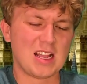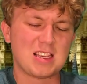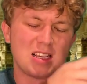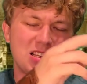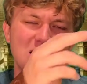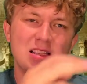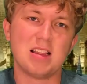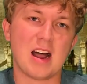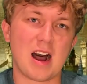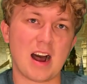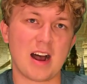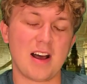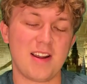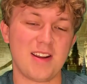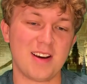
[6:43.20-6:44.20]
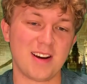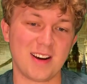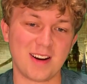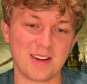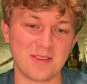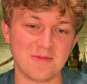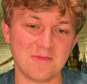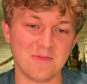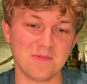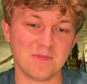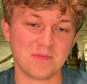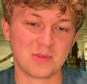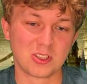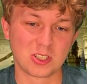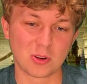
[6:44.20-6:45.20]
his non
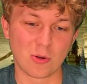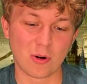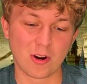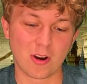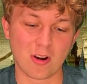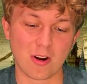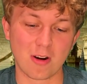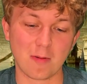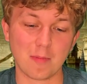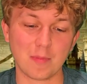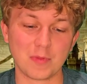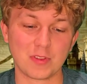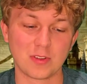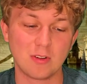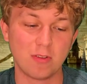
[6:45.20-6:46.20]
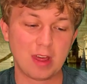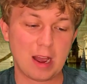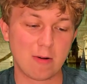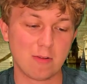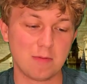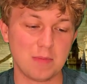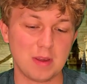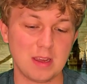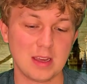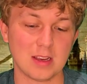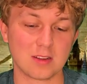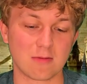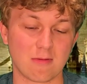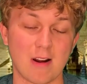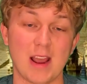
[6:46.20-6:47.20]
sword arm. So that would be
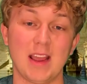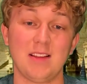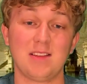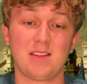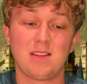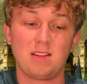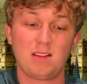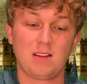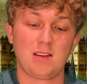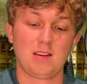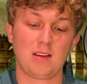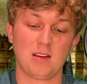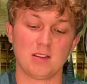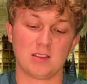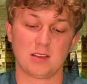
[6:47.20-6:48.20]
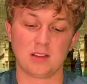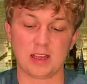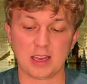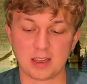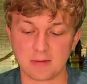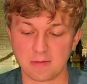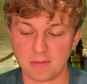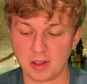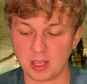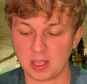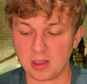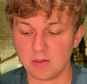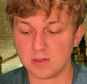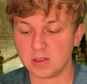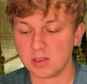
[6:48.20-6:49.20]
his right. Because
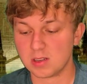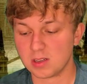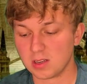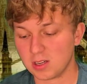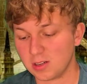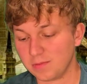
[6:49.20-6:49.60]
Link uses his